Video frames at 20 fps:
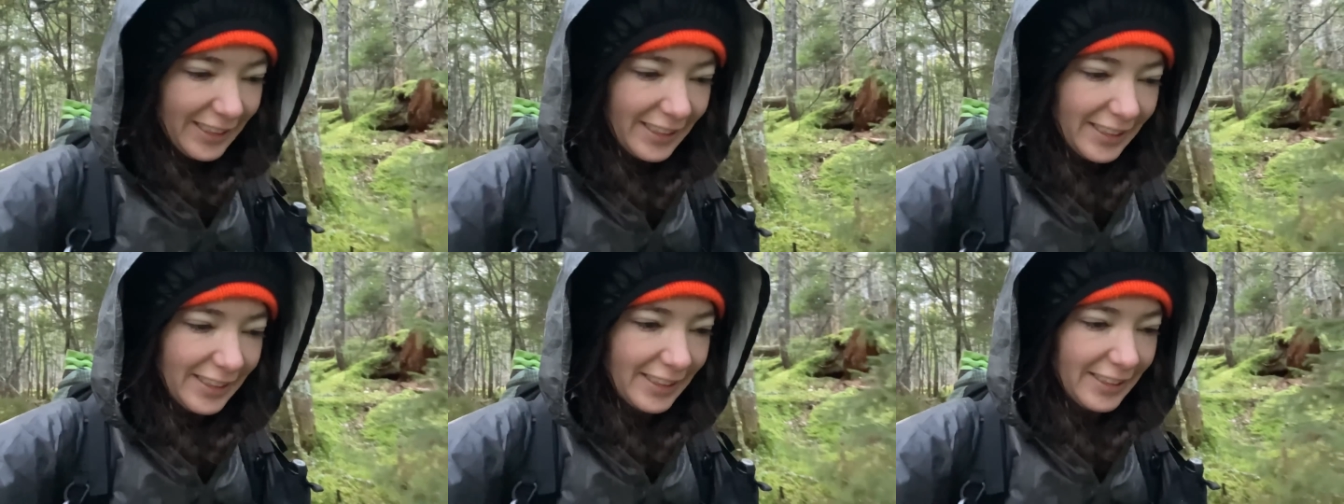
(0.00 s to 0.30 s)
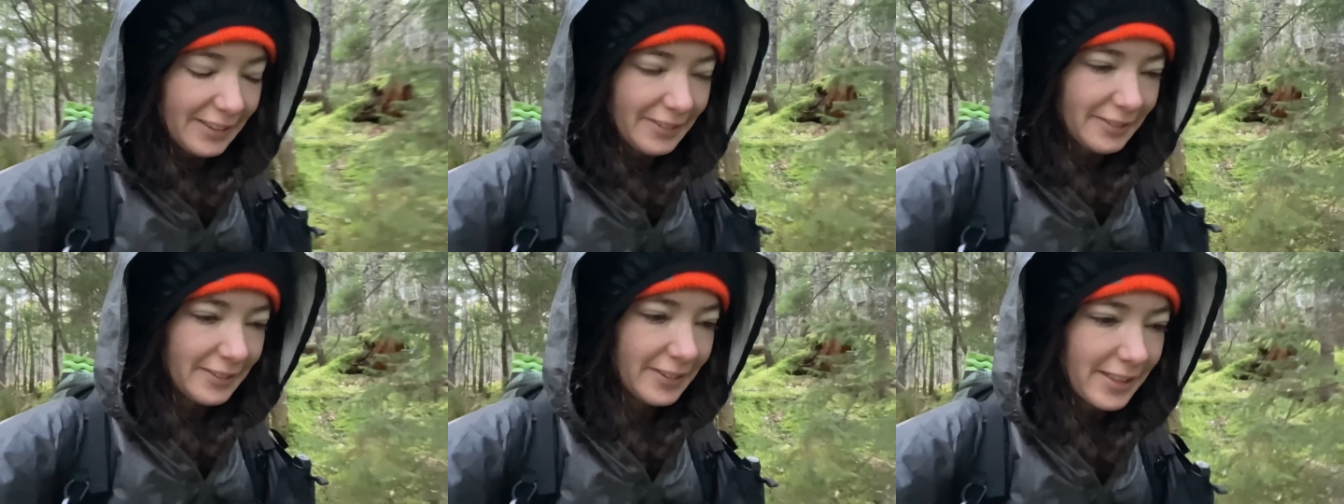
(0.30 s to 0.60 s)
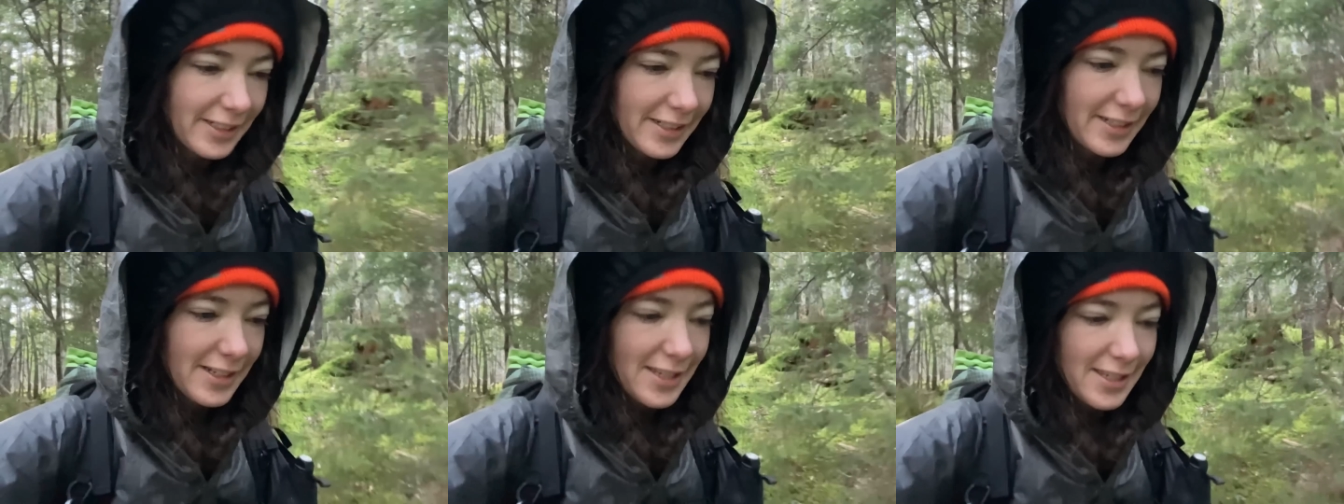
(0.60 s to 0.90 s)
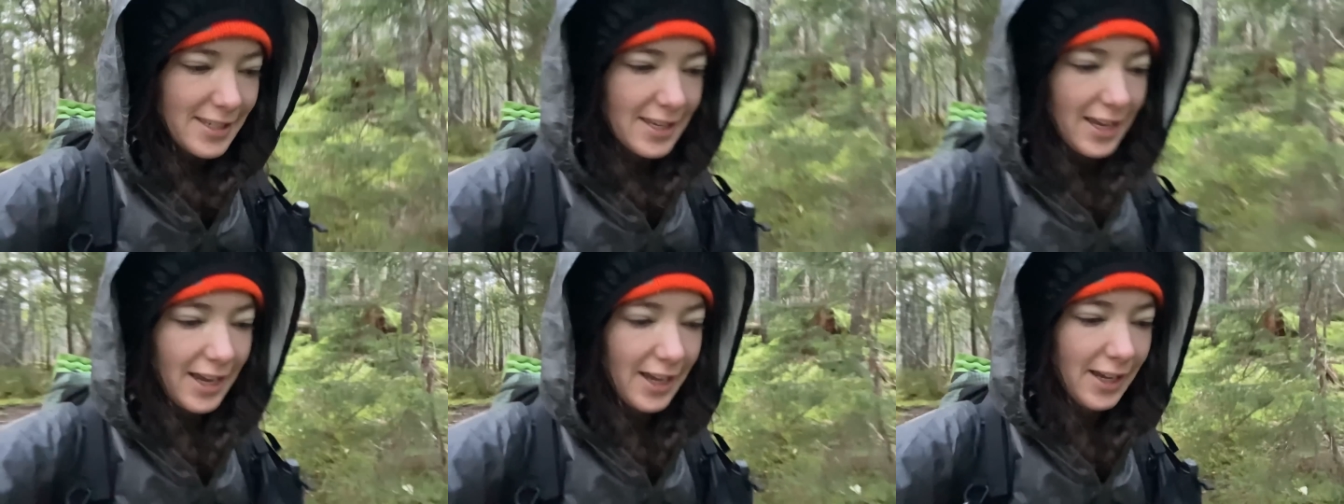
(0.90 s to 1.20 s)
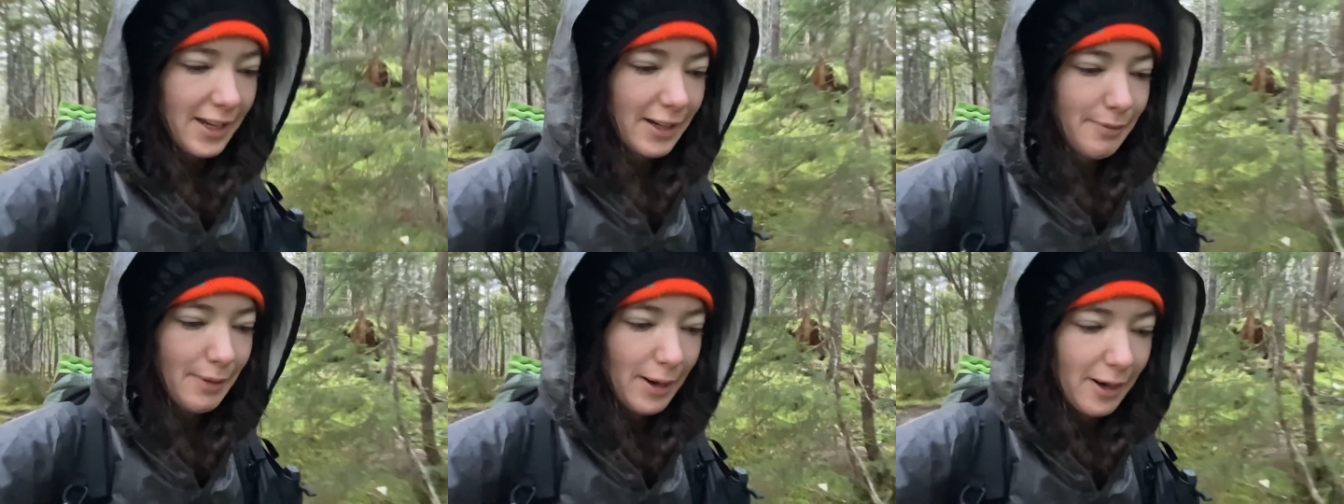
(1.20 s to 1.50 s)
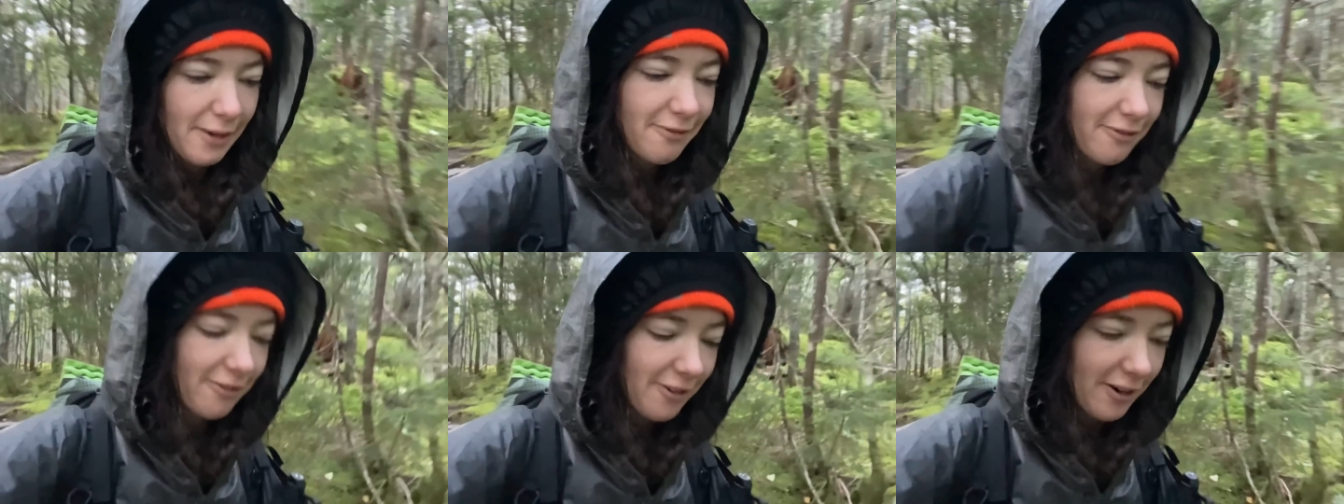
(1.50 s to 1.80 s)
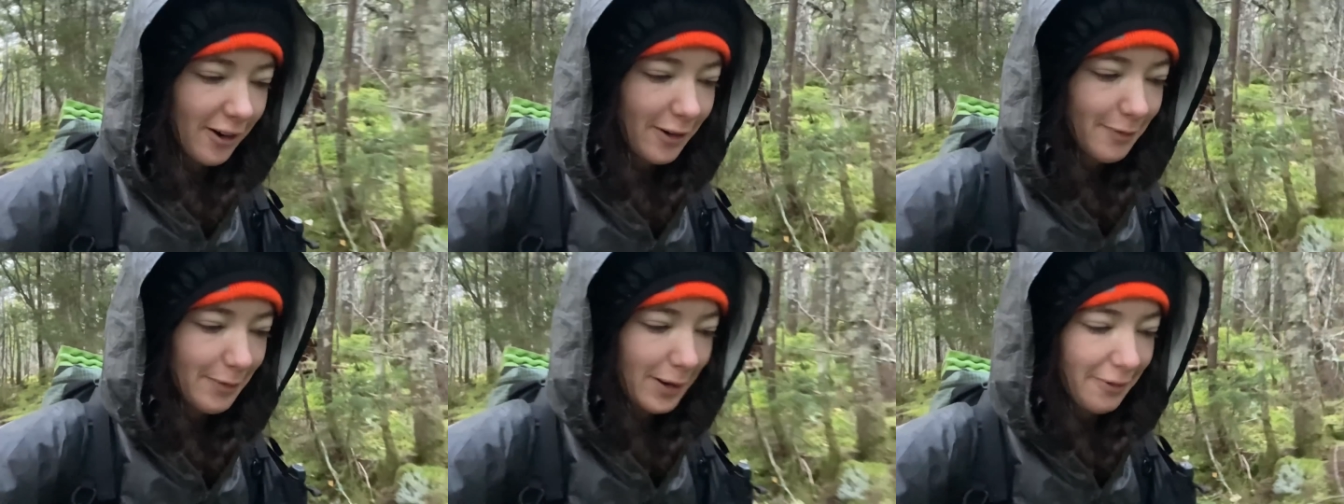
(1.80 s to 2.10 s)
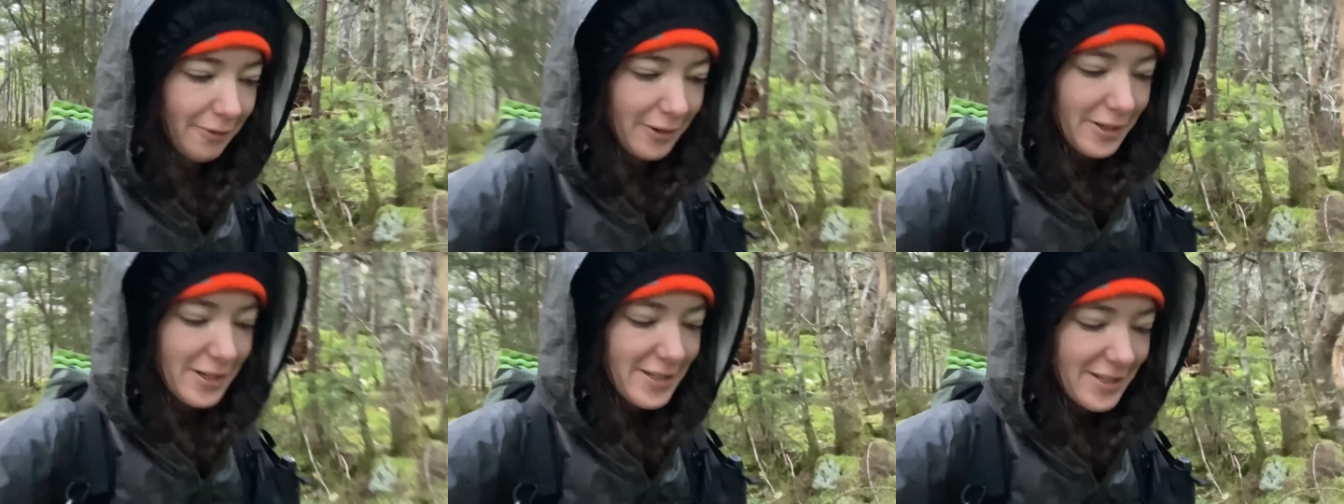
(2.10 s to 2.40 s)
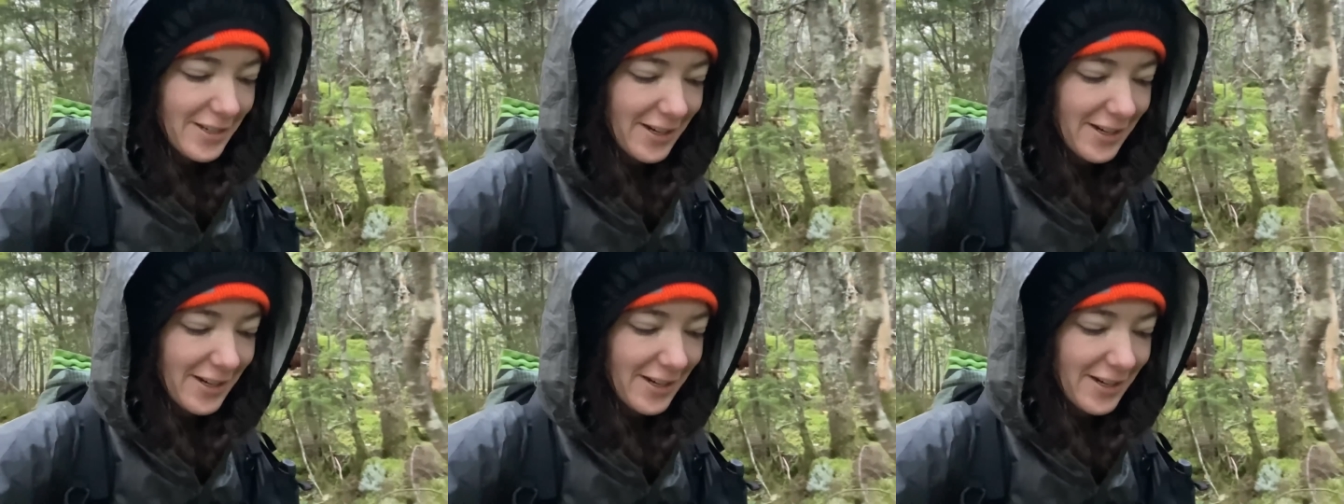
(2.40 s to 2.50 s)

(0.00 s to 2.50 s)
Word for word: It was by far my worst